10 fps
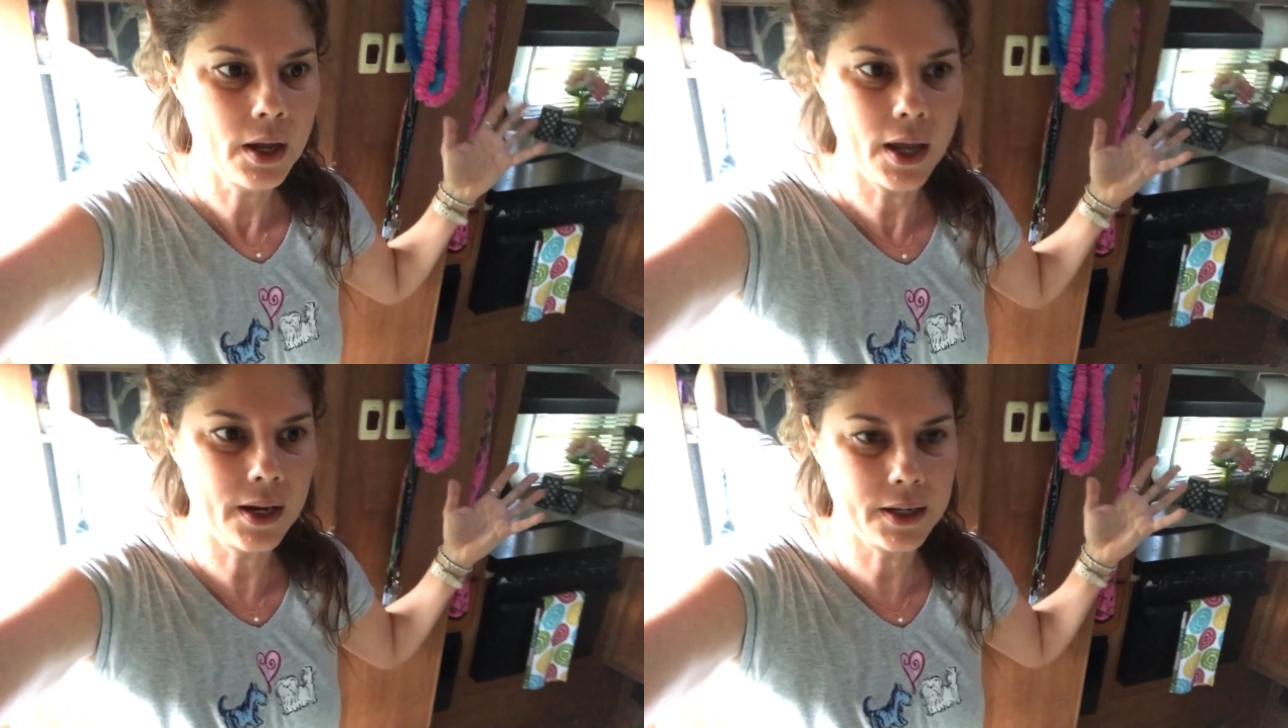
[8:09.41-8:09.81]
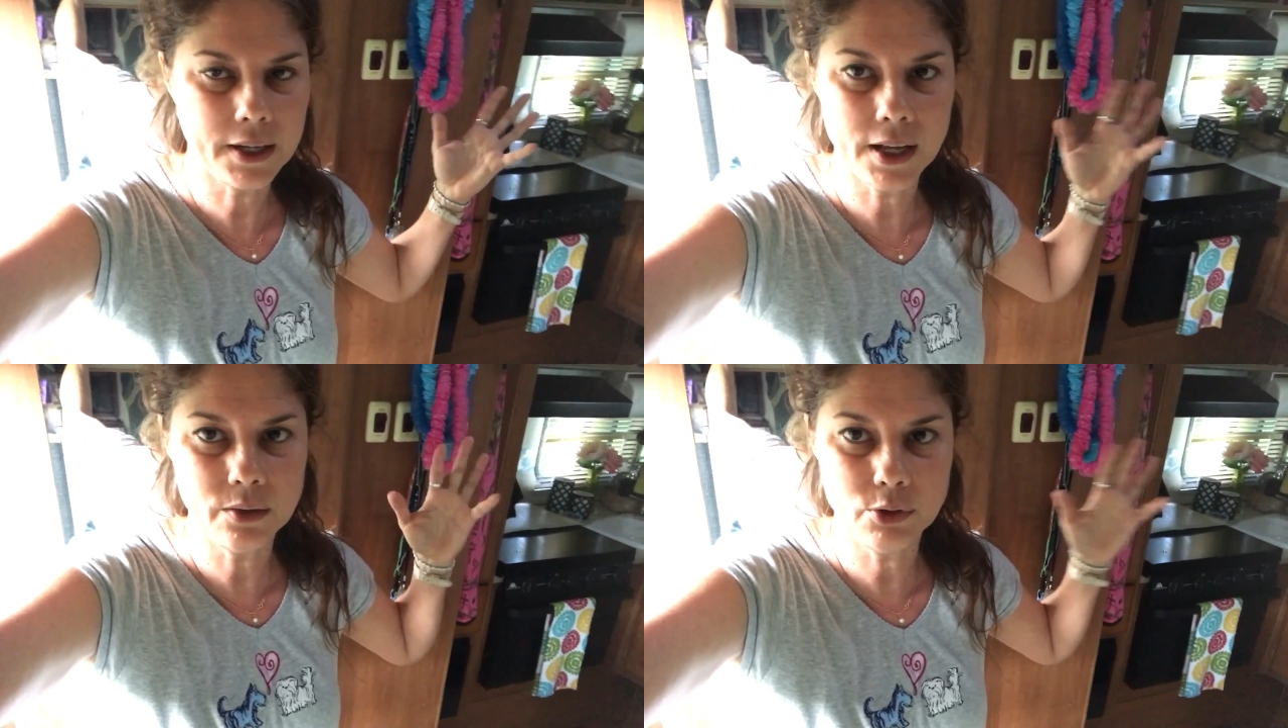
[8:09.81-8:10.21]
and I
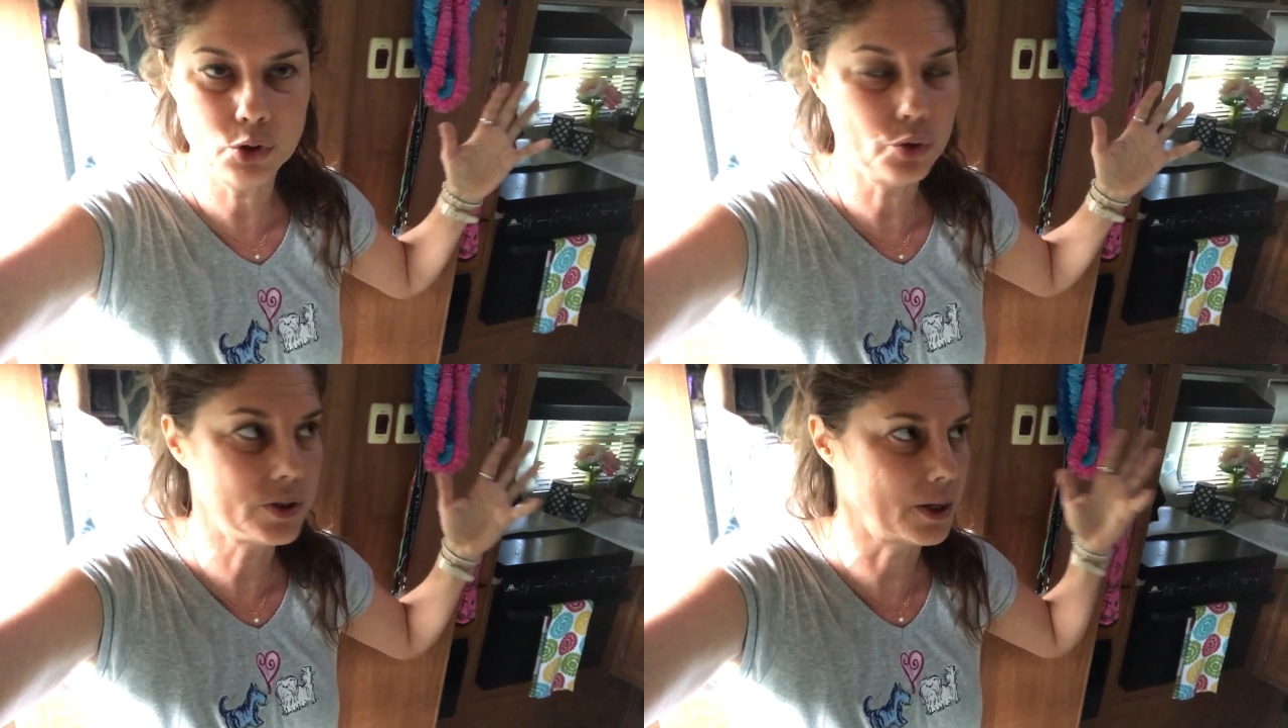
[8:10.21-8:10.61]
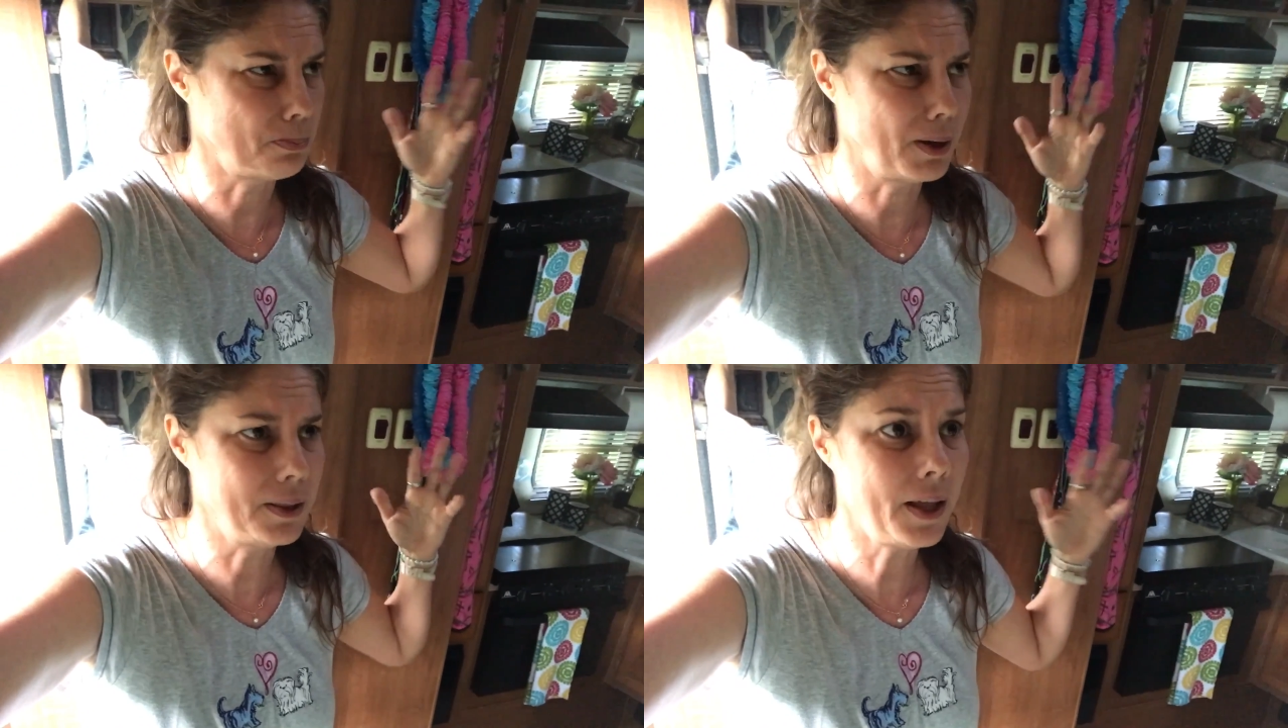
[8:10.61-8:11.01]
can't even use
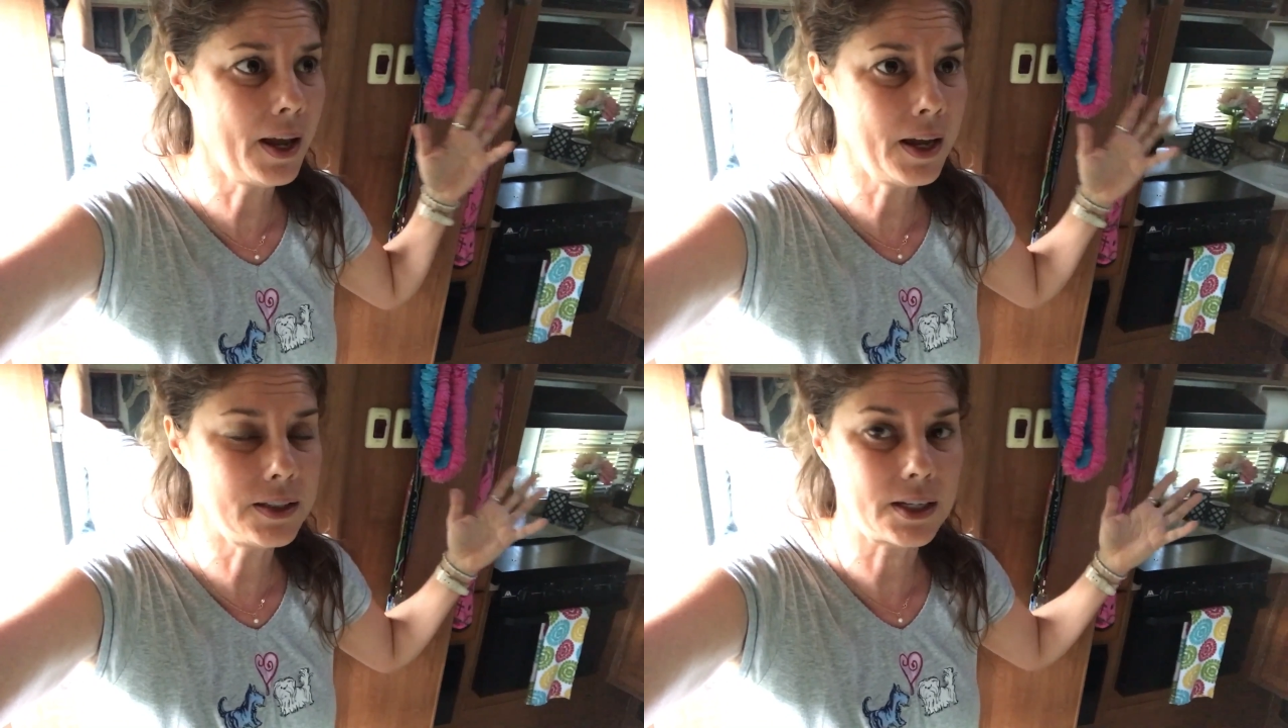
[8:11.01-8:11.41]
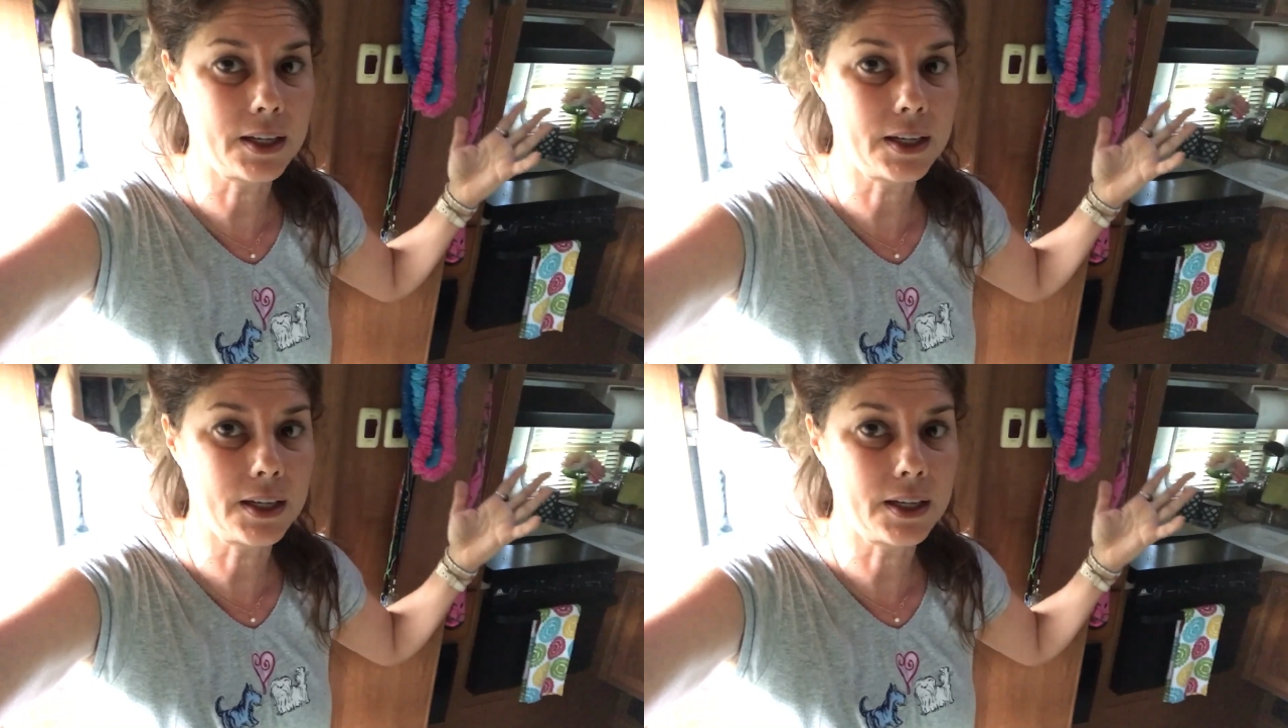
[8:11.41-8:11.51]
like my lights.